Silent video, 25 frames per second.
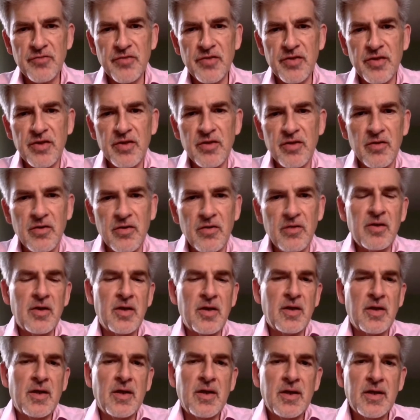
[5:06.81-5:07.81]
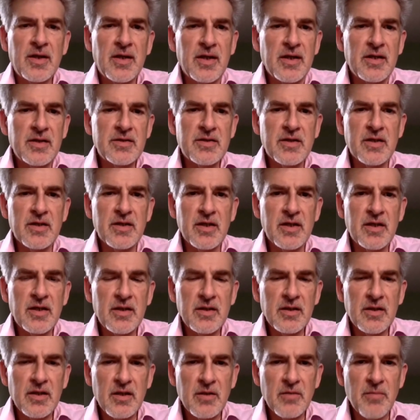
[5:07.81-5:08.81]
Finacle is
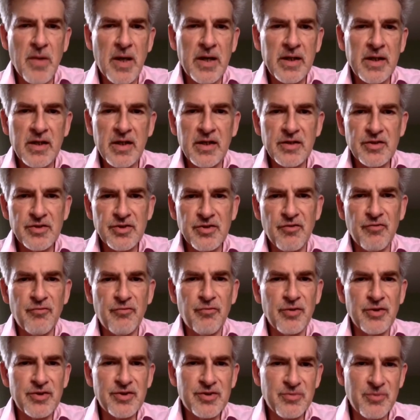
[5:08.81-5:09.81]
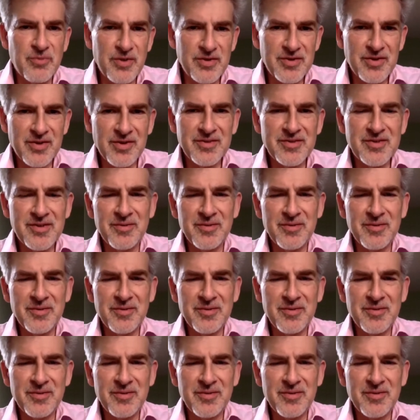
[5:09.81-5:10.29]
a banking software suite.